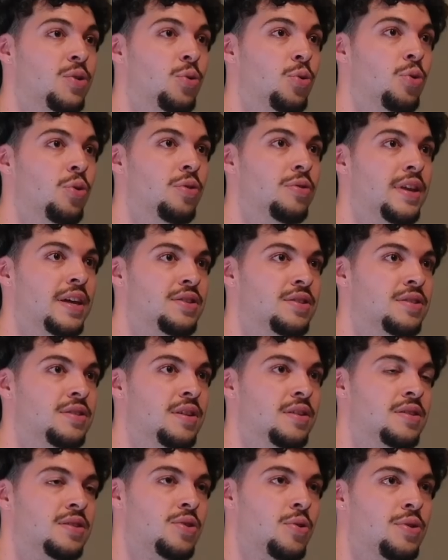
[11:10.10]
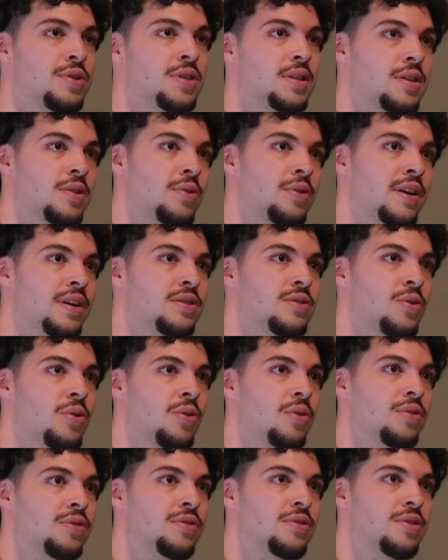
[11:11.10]
cool. That okay. just stories that don't get
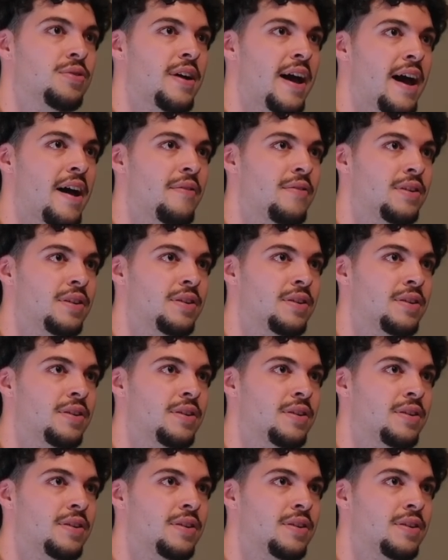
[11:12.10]
told. Do you have